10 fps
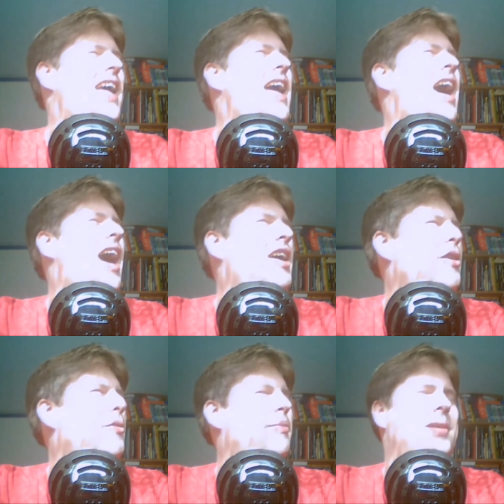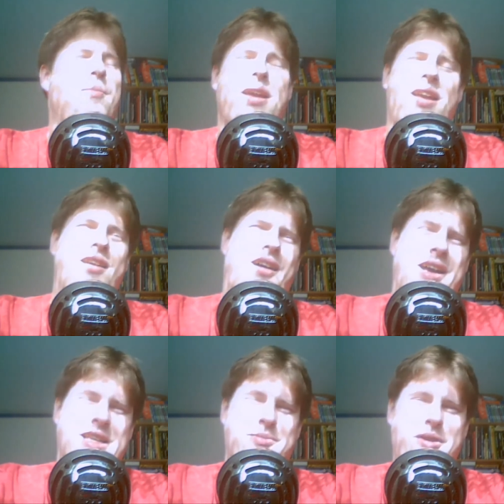I don't want to be mean,
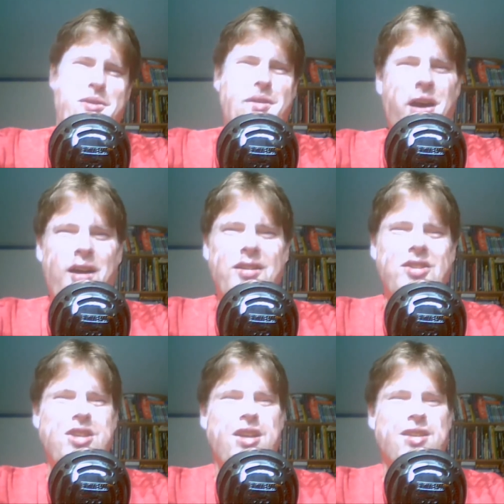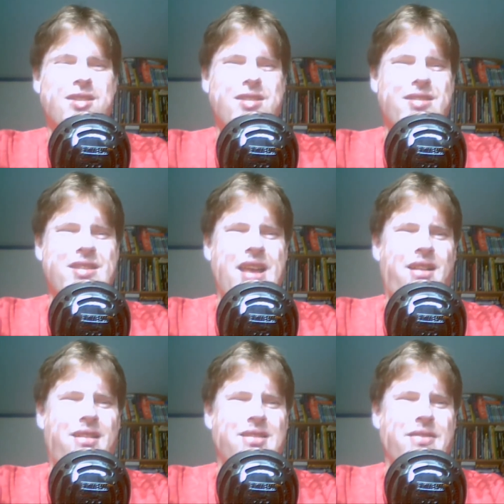guys, but you can't just
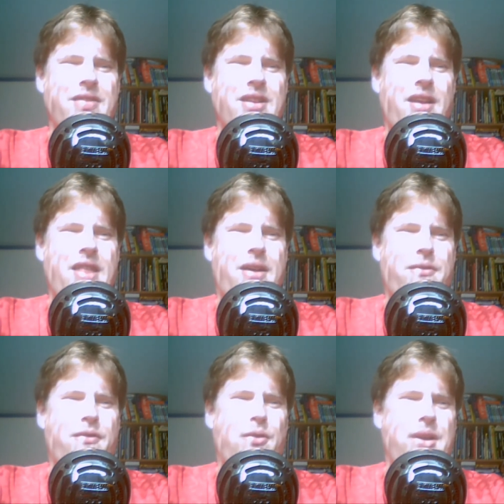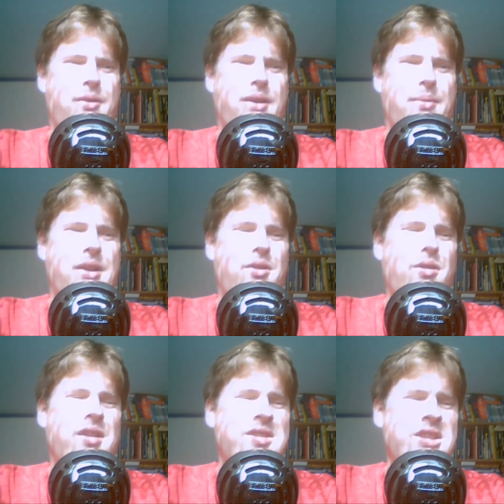sell something like that for 40 quid. I mean,
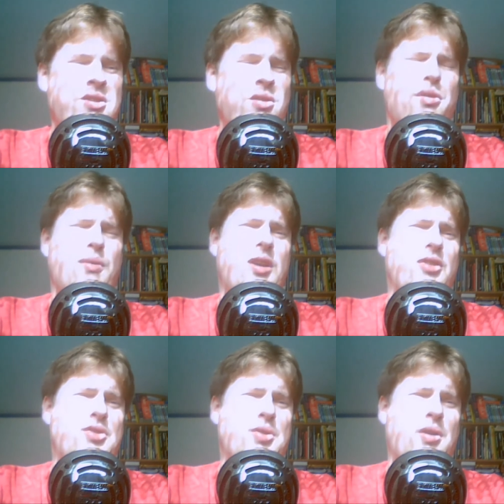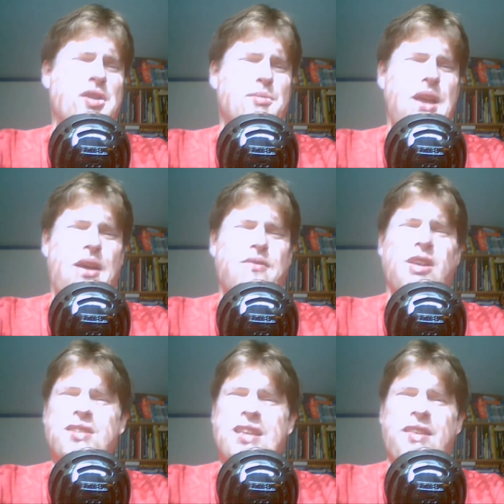granted, you got 3 controllers, but you have to
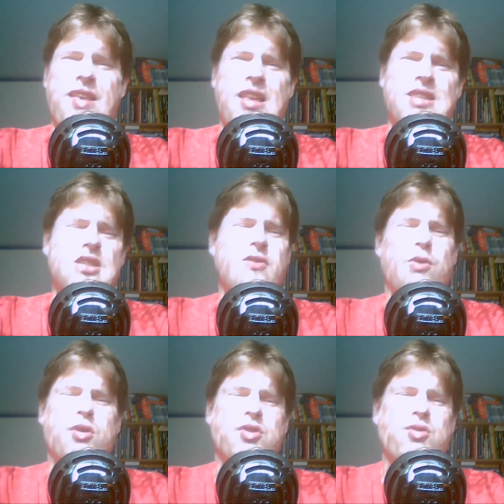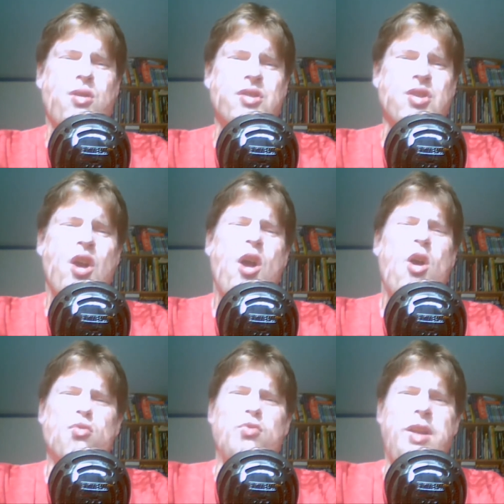understand that N64 controllers
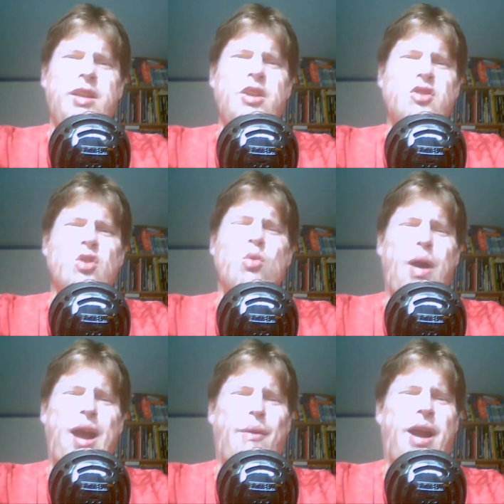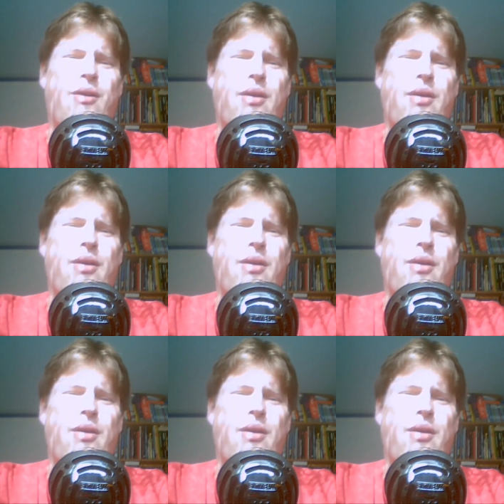really do wear out.